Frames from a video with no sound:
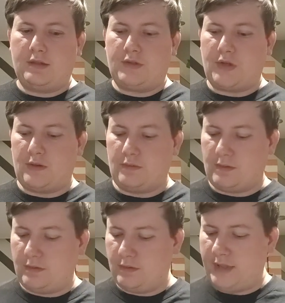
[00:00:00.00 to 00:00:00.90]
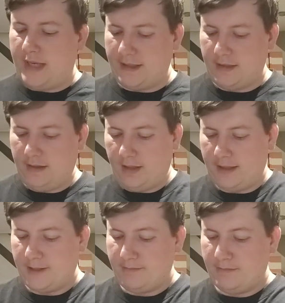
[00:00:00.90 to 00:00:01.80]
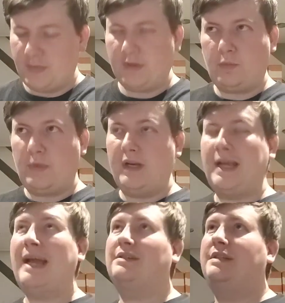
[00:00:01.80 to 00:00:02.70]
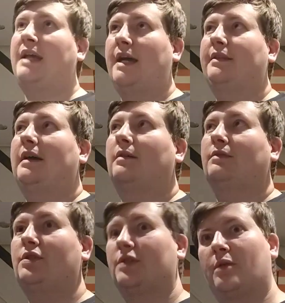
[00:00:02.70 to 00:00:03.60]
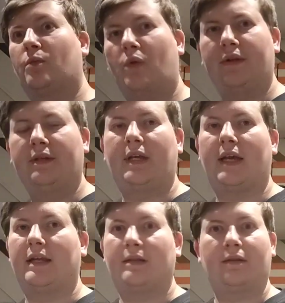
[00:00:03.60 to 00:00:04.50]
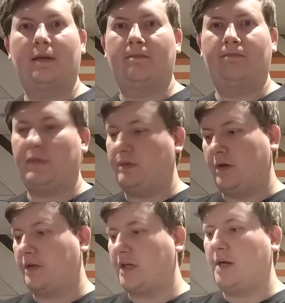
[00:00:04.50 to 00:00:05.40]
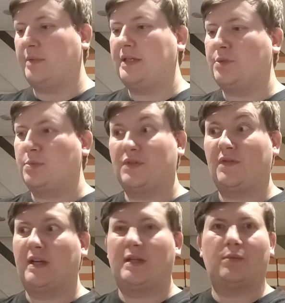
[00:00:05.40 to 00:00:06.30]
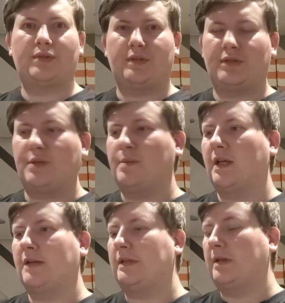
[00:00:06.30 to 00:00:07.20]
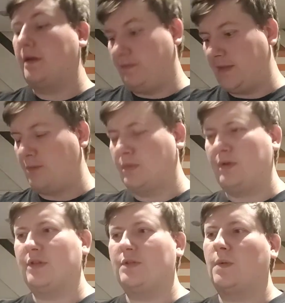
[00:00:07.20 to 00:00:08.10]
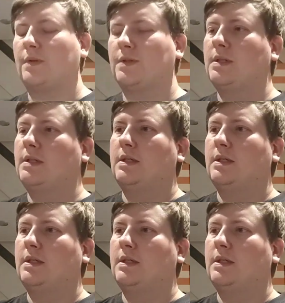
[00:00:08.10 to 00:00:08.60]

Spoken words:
So yeah, when I actually had that just the one can, the carbonation was fine. It wasn't super lively like that one just was.